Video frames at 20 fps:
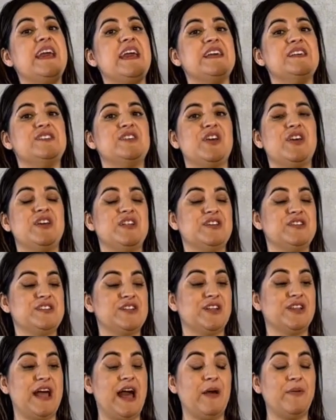is it is
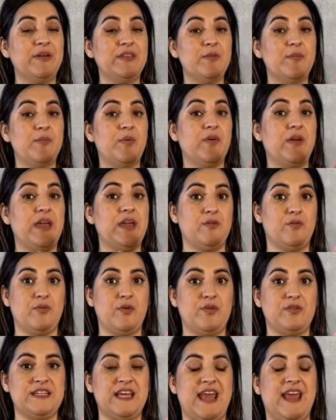allowing the bouquet to
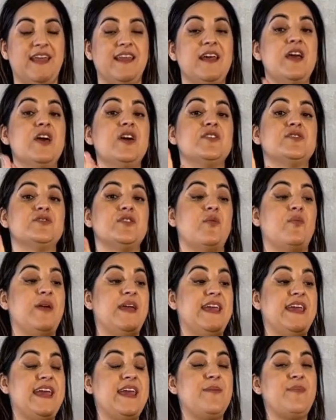rotate so that we
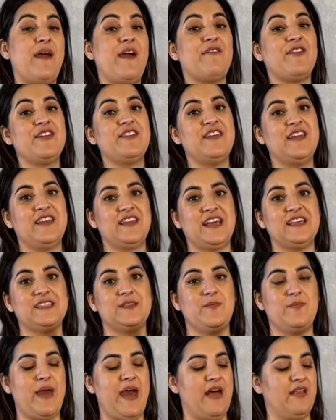keep everything nice
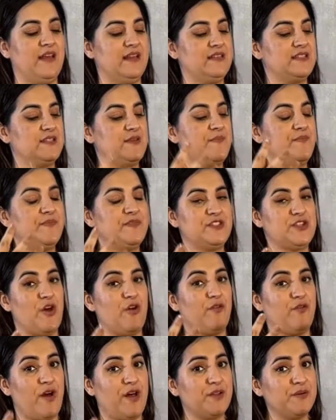and balanced. So
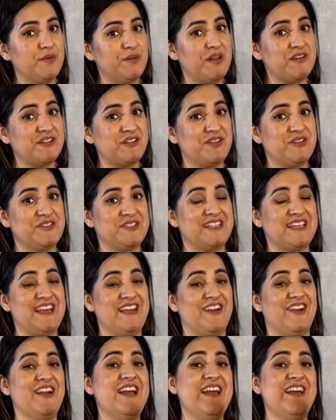follow along closely
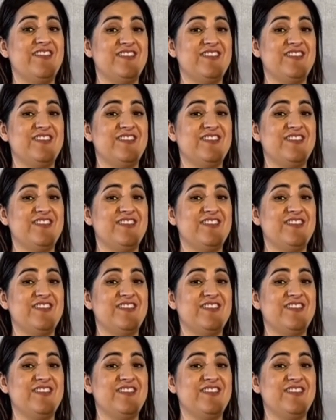here.